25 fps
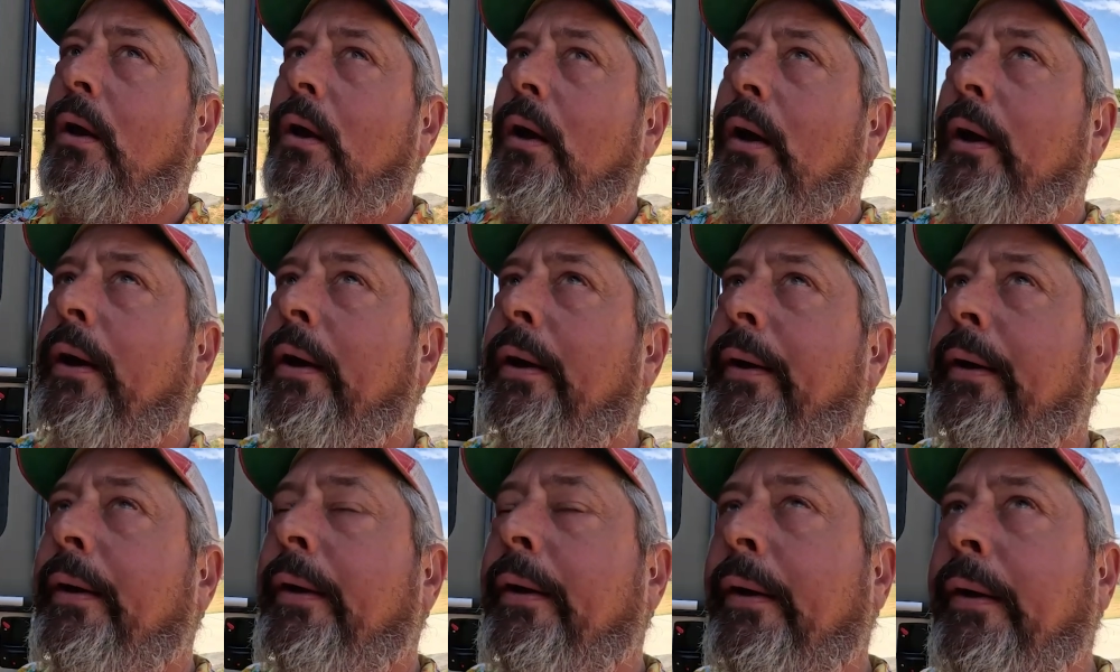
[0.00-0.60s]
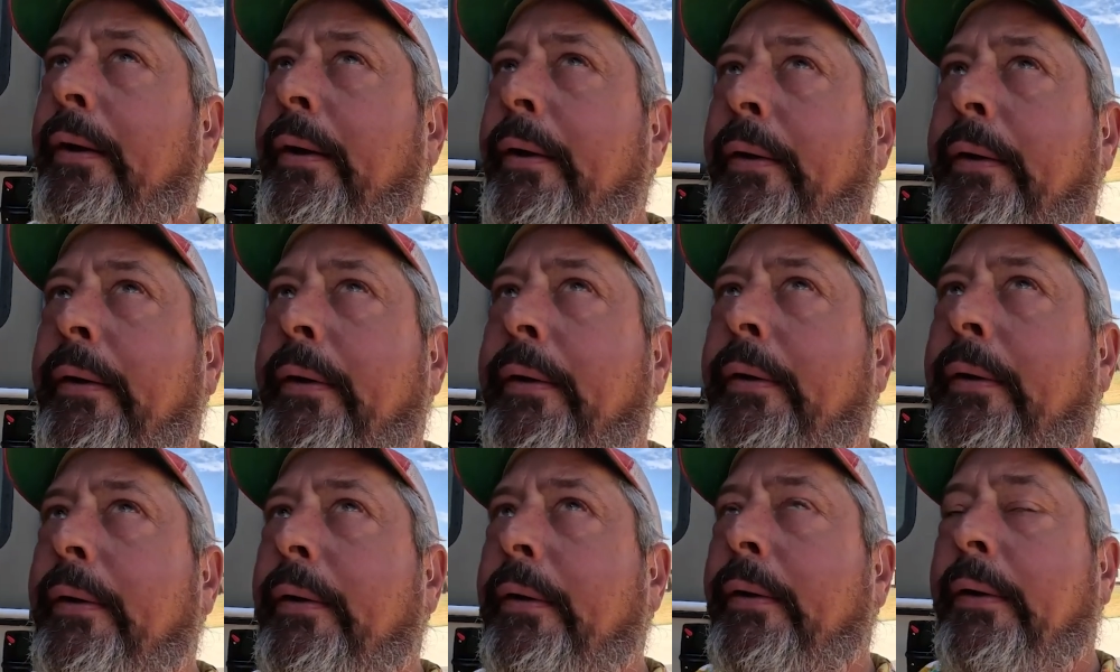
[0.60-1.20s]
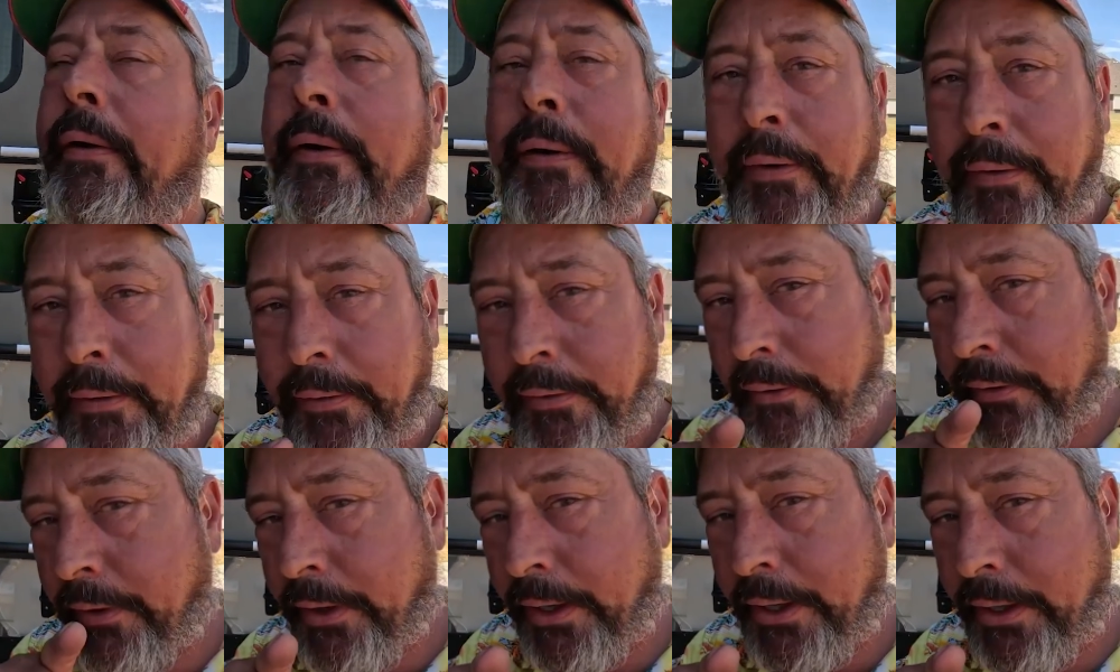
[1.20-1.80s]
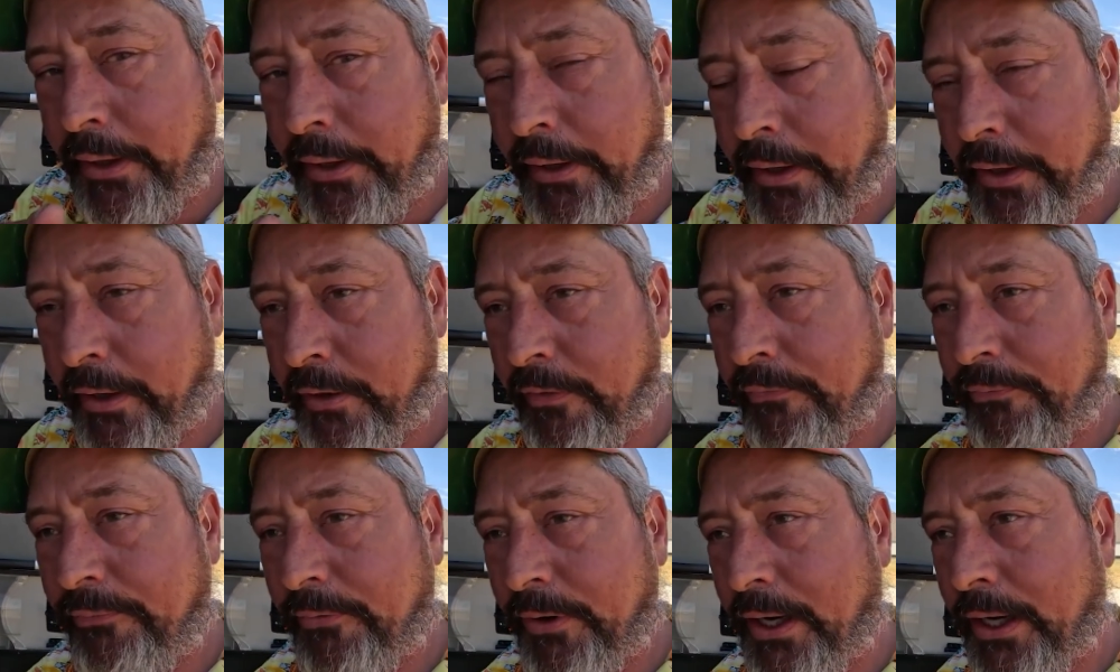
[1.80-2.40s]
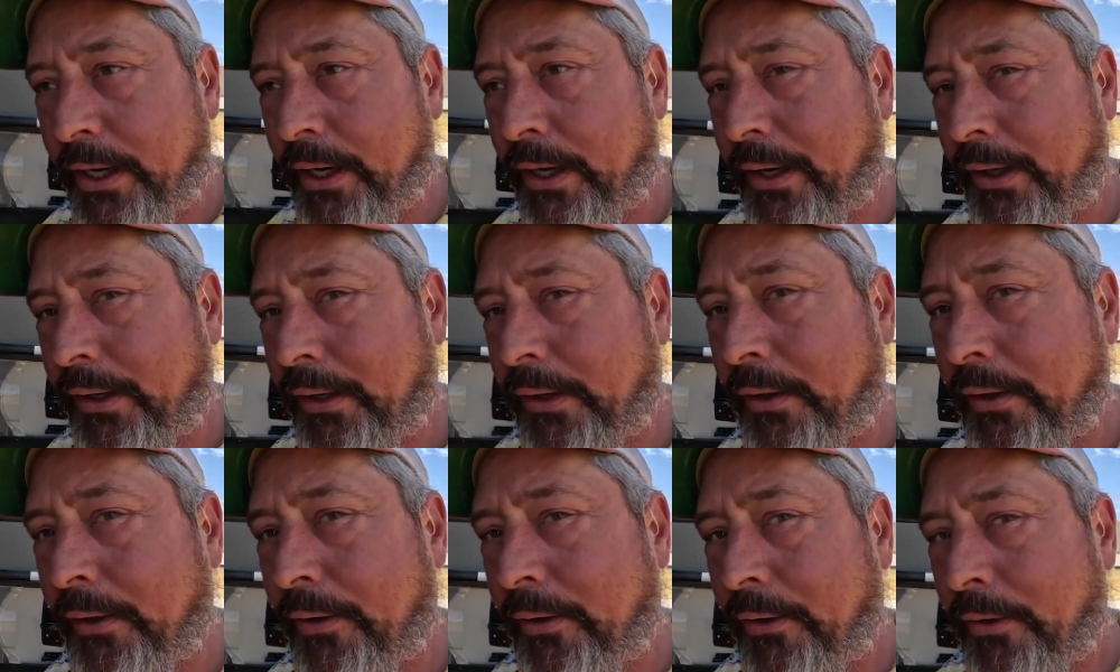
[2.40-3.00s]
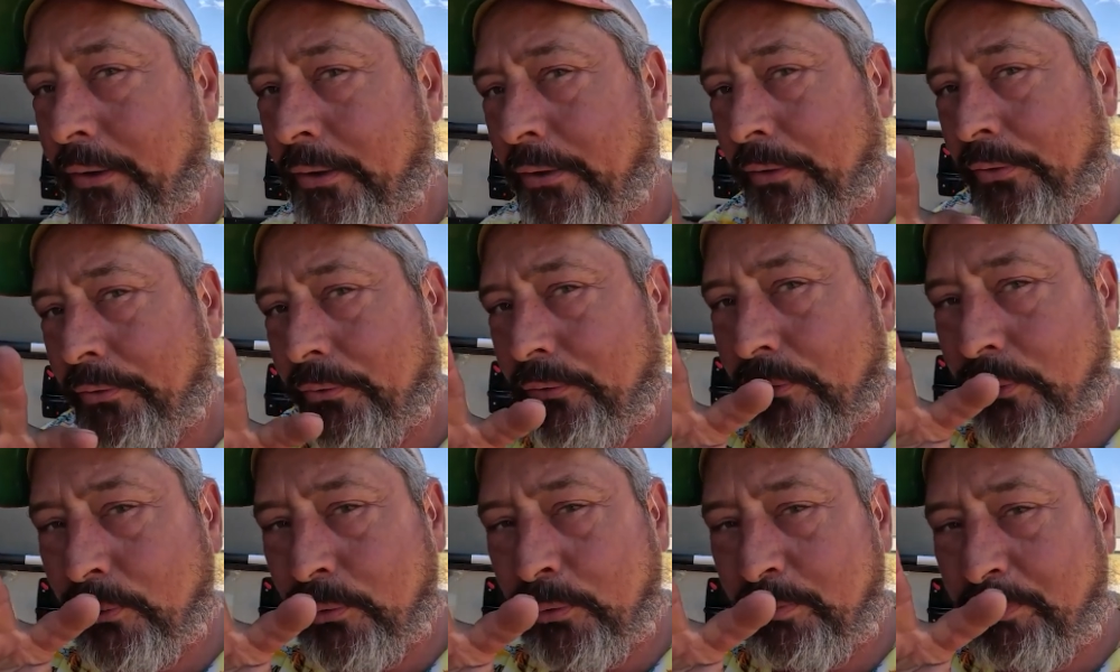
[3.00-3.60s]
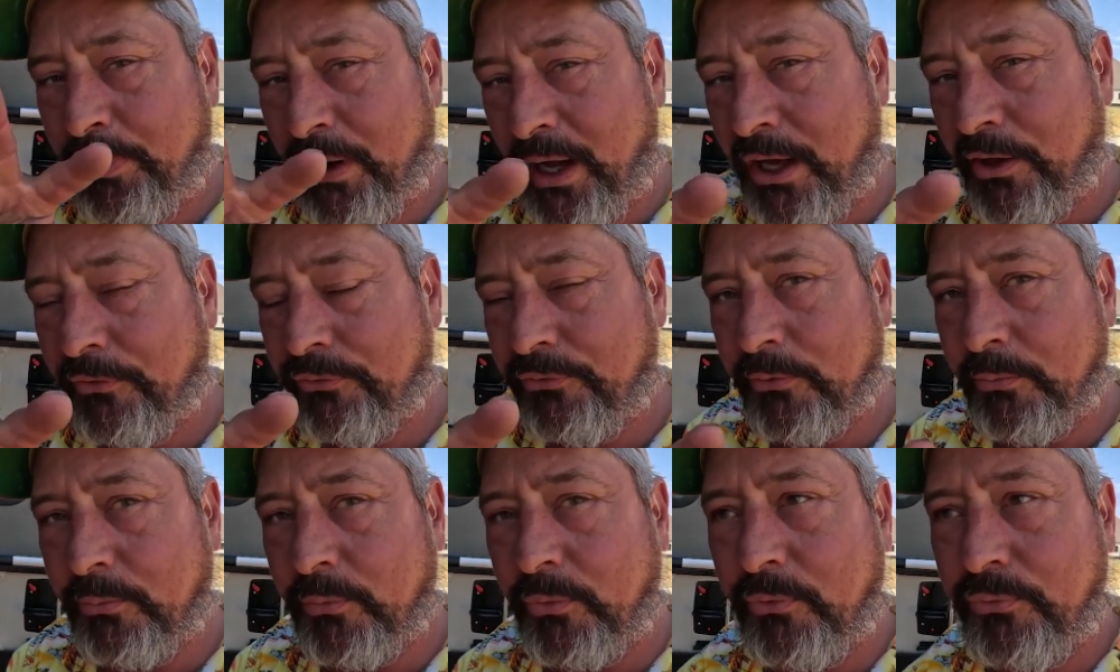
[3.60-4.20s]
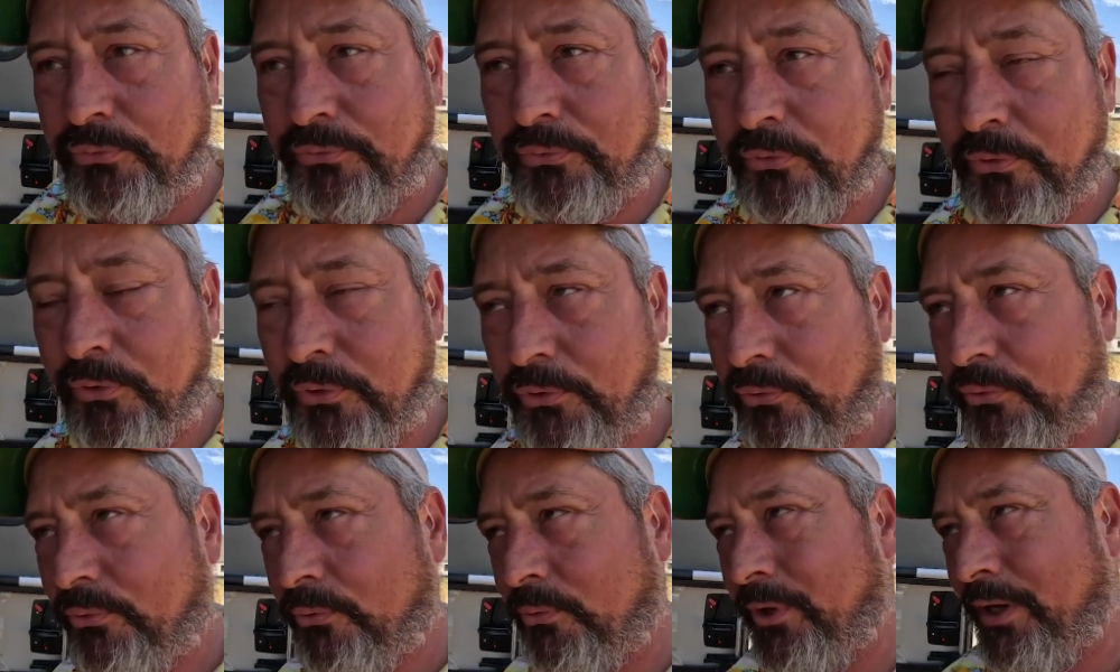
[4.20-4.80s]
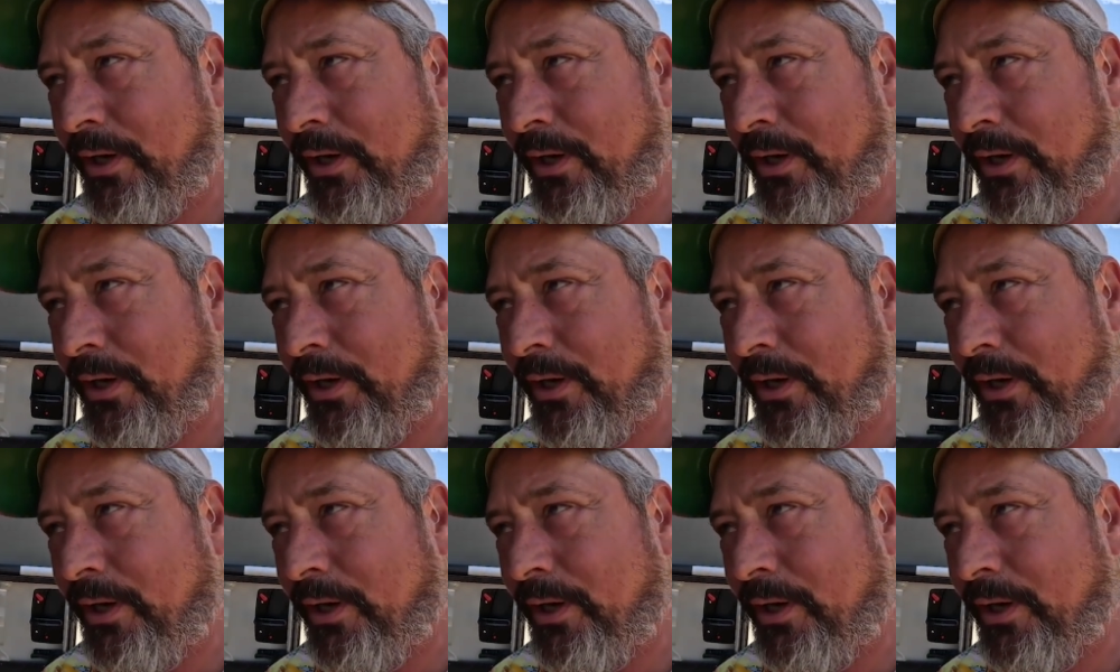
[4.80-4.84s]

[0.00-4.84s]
and I identified two possible solutions.